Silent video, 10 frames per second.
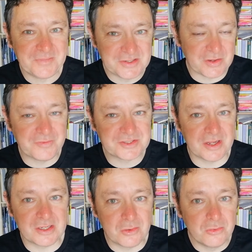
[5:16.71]
Is Offa's
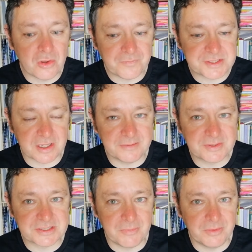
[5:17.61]
Dyke called Offa's Dyke
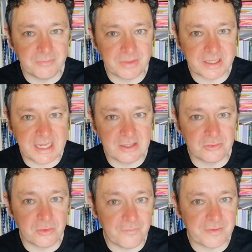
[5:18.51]
because a king
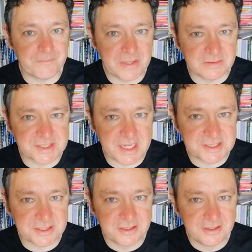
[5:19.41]
called Offa built it,